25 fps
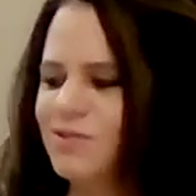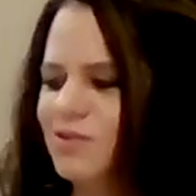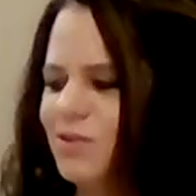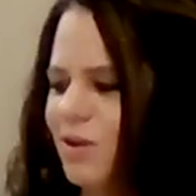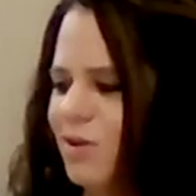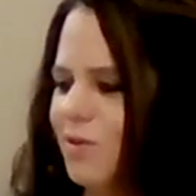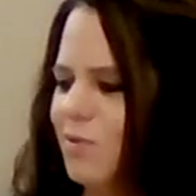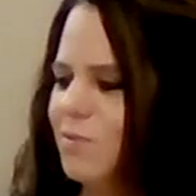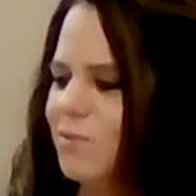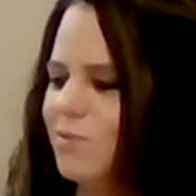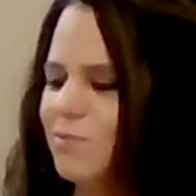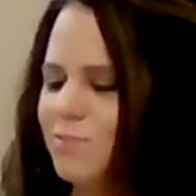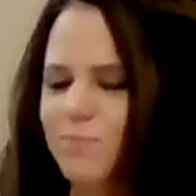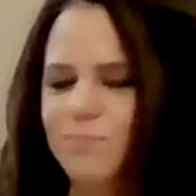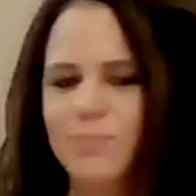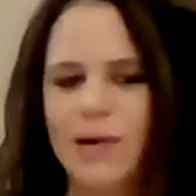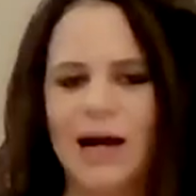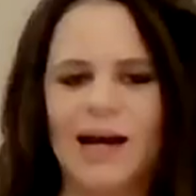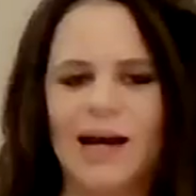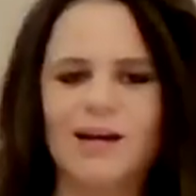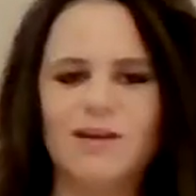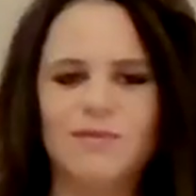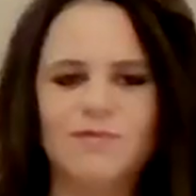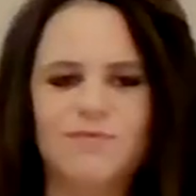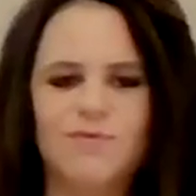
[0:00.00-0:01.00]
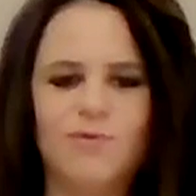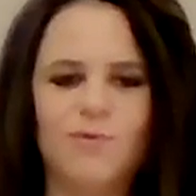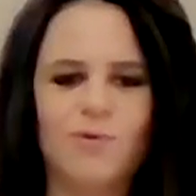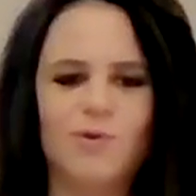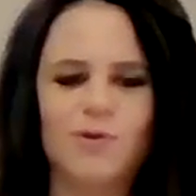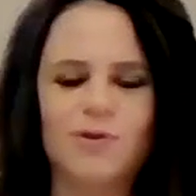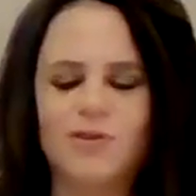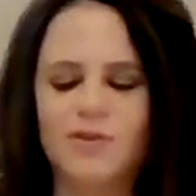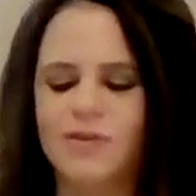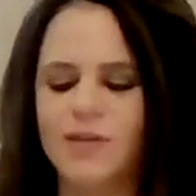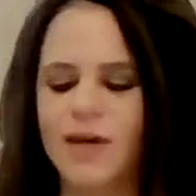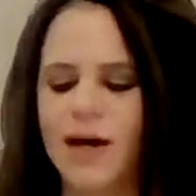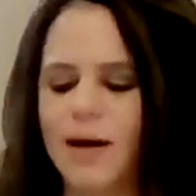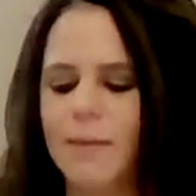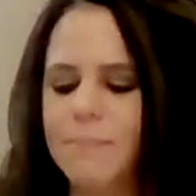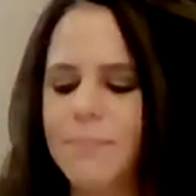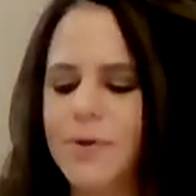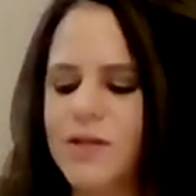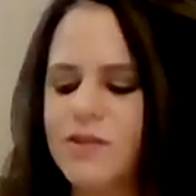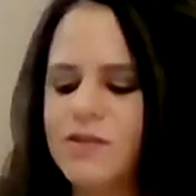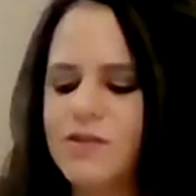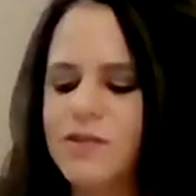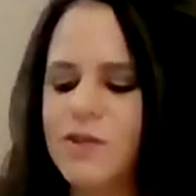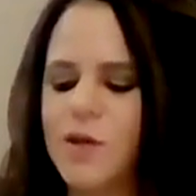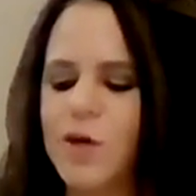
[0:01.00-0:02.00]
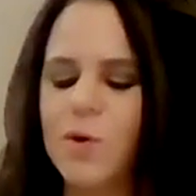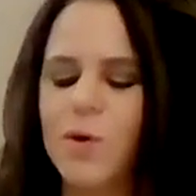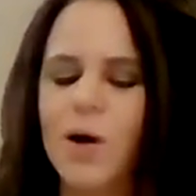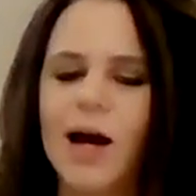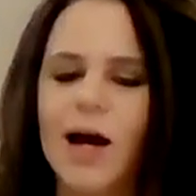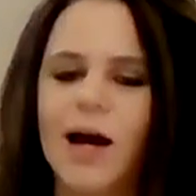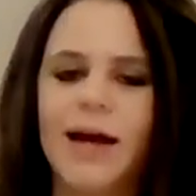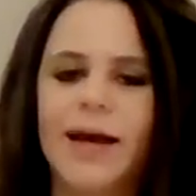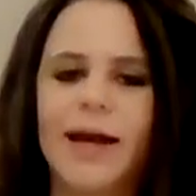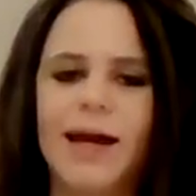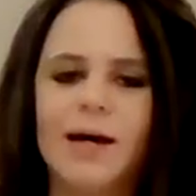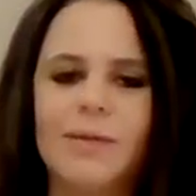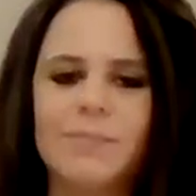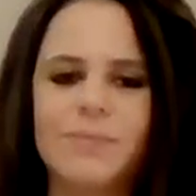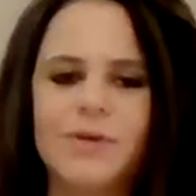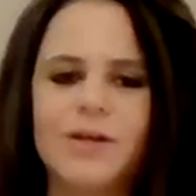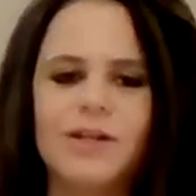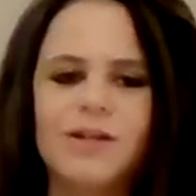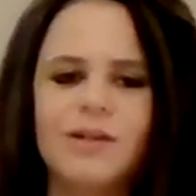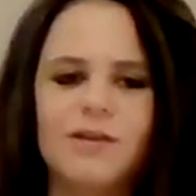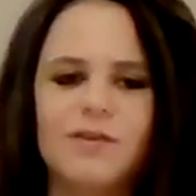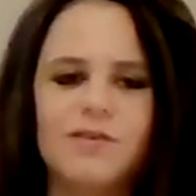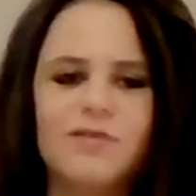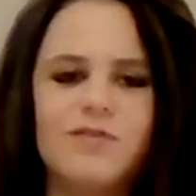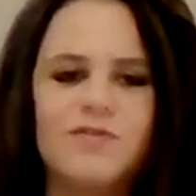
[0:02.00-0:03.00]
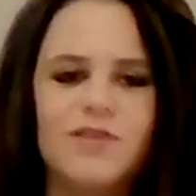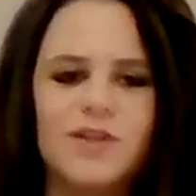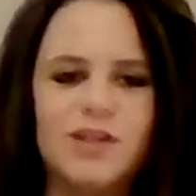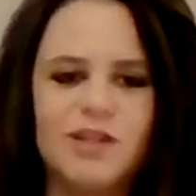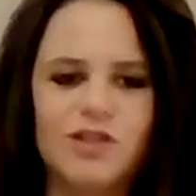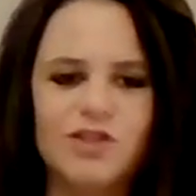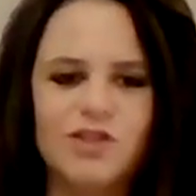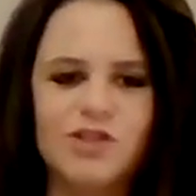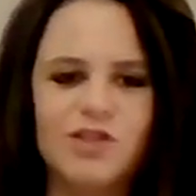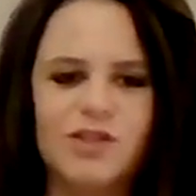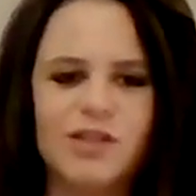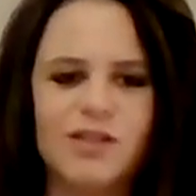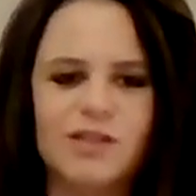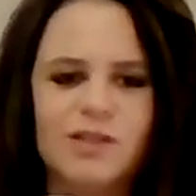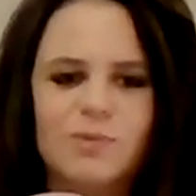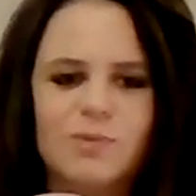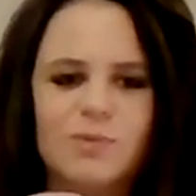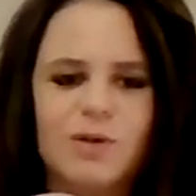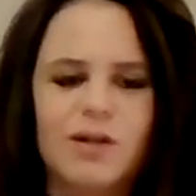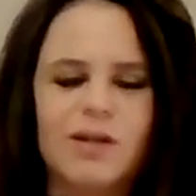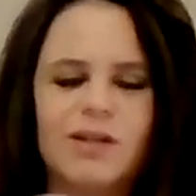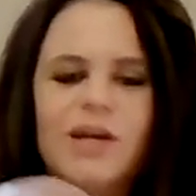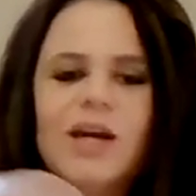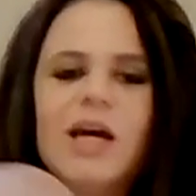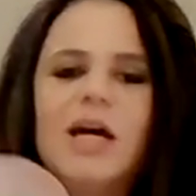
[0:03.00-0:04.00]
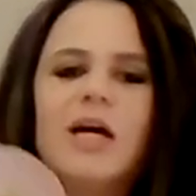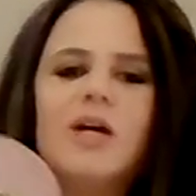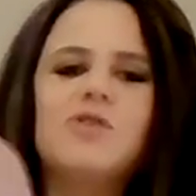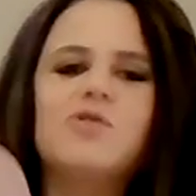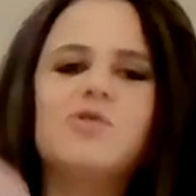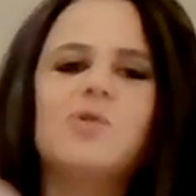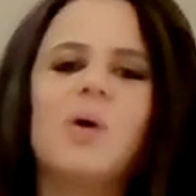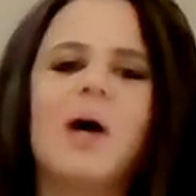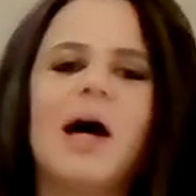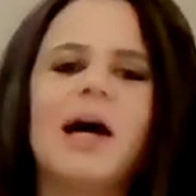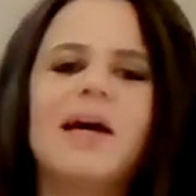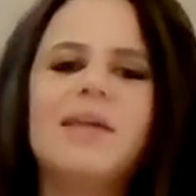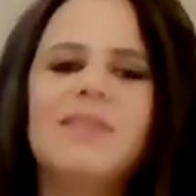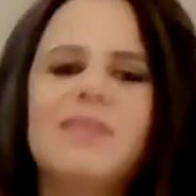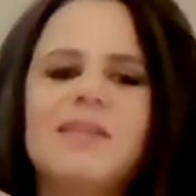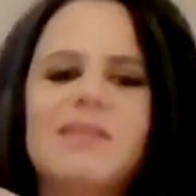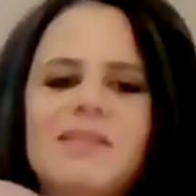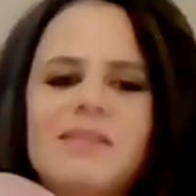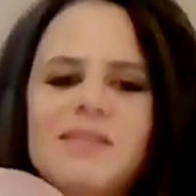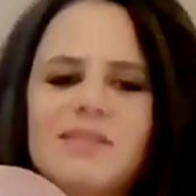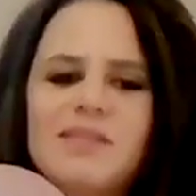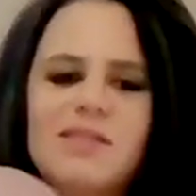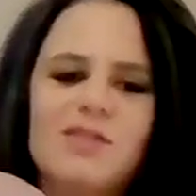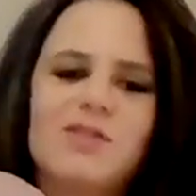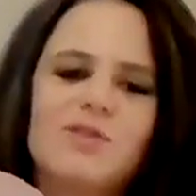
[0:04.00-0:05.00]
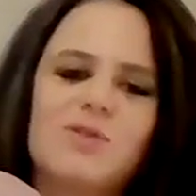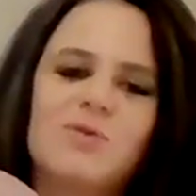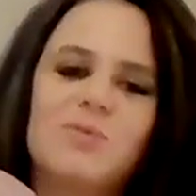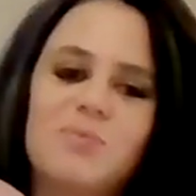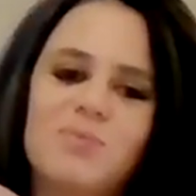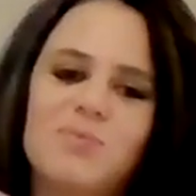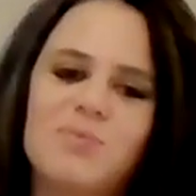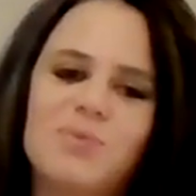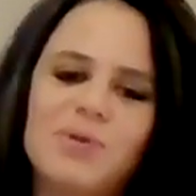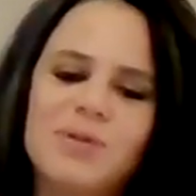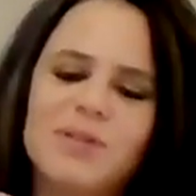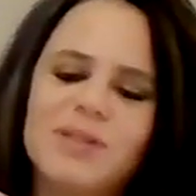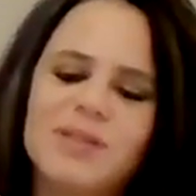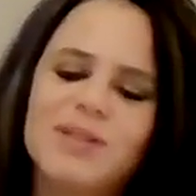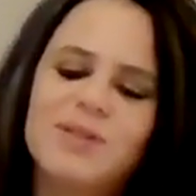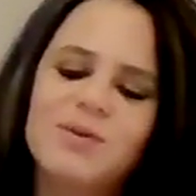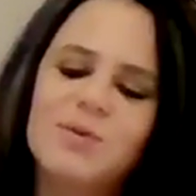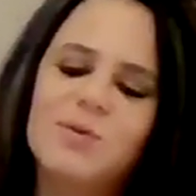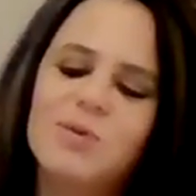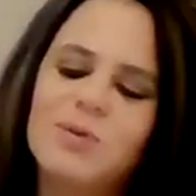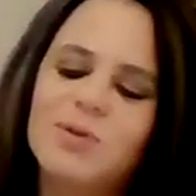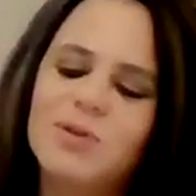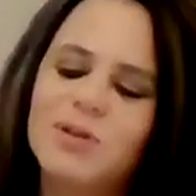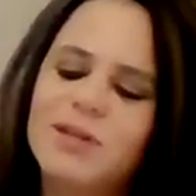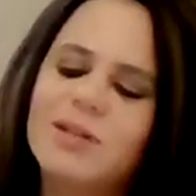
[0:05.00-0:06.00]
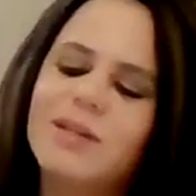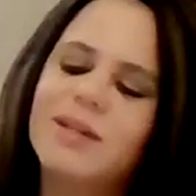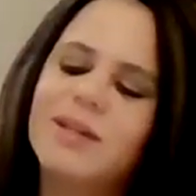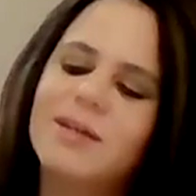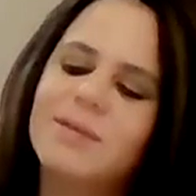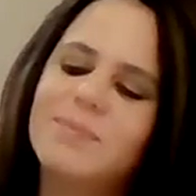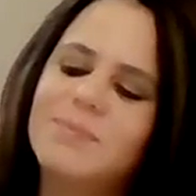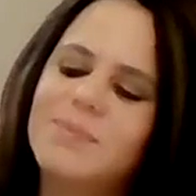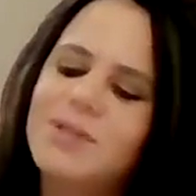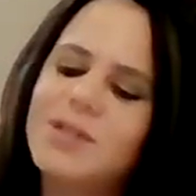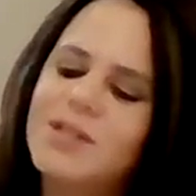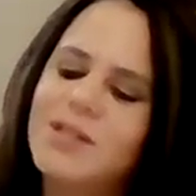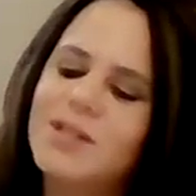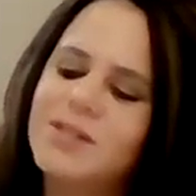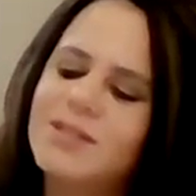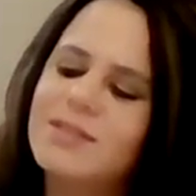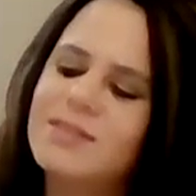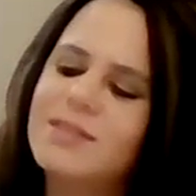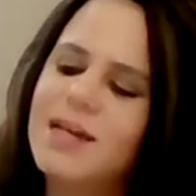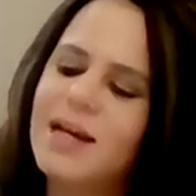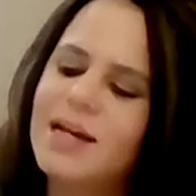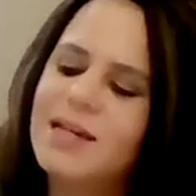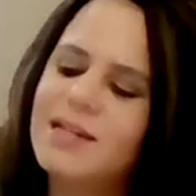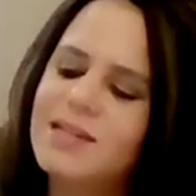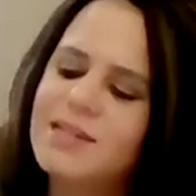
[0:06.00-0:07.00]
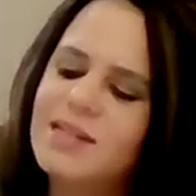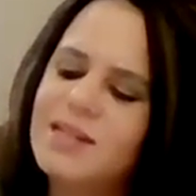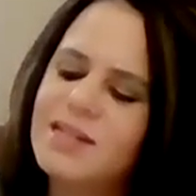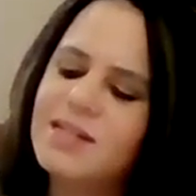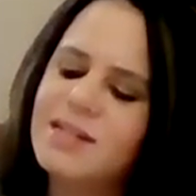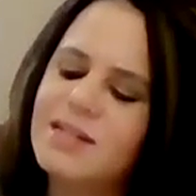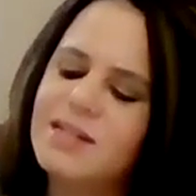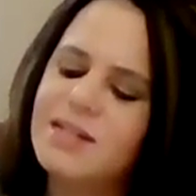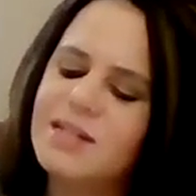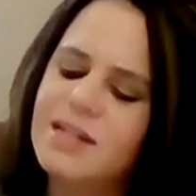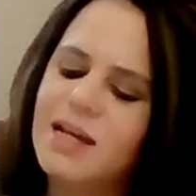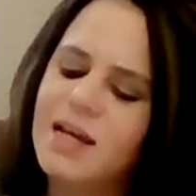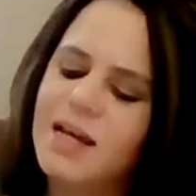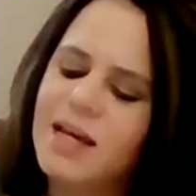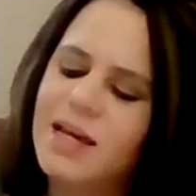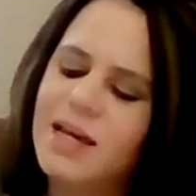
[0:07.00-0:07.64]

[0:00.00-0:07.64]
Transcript: go back and forth on that. But so I am gonna finish this one. So I think this is really cool looking because I guess